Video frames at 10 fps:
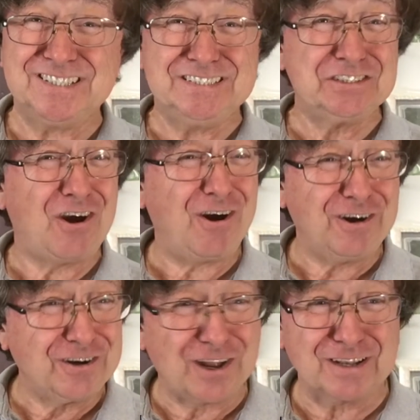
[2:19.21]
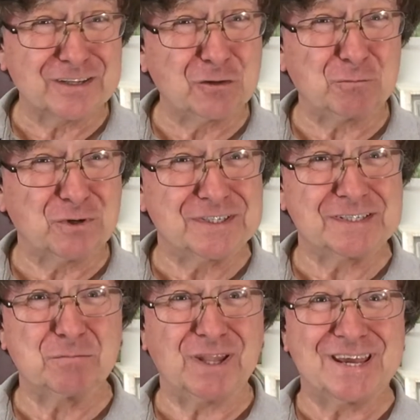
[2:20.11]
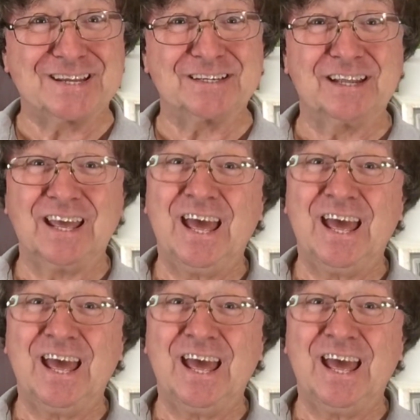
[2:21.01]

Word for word: is hard on a little printed plane.